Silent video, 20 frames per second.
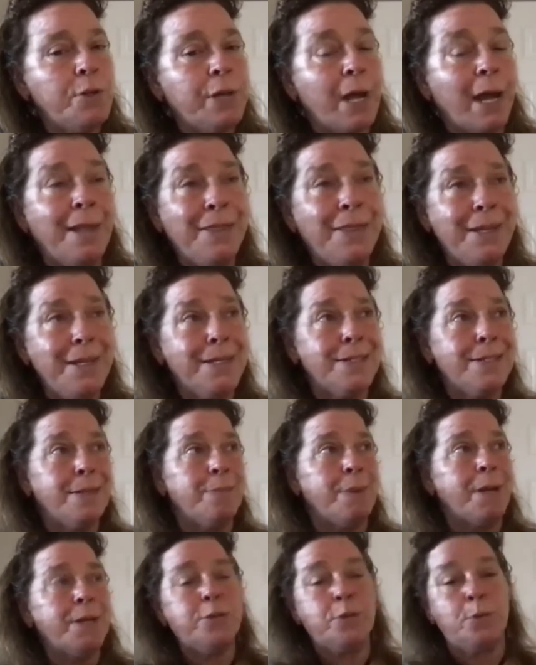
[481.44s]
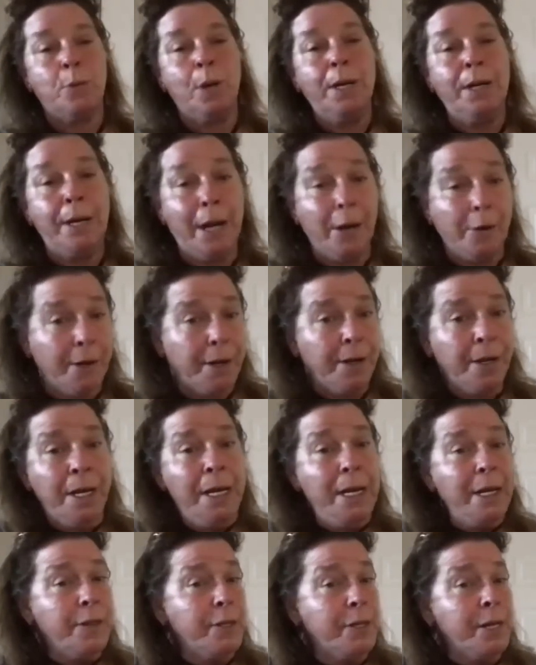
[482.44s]
I think is the best one in our,
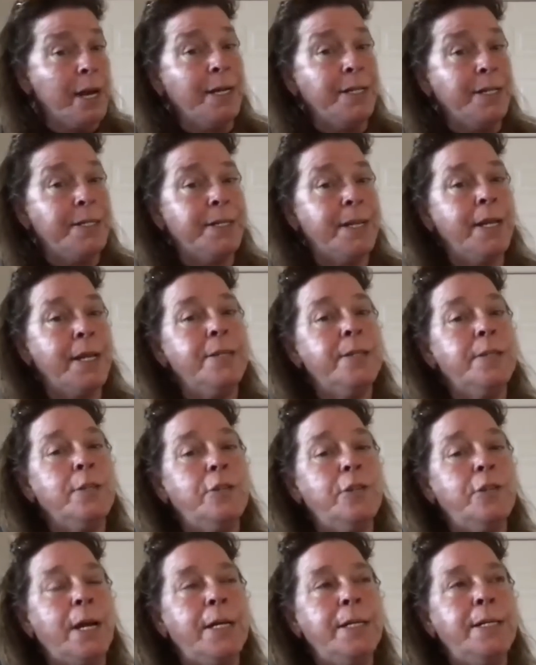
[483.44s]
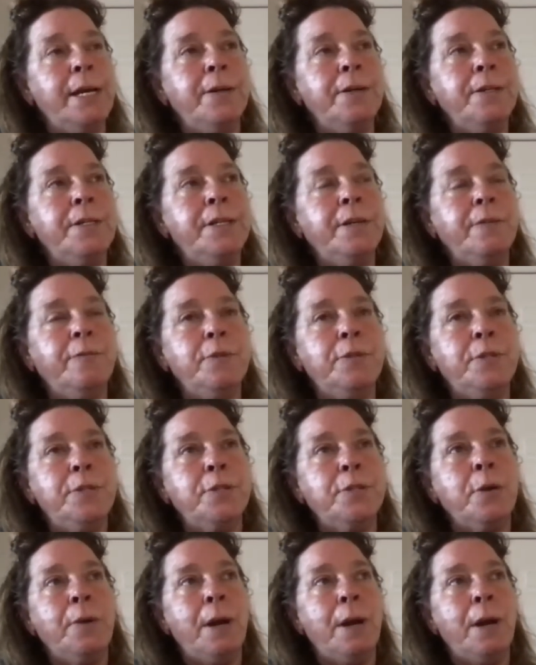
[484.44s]
the United States, the Chinatown in San Francisco.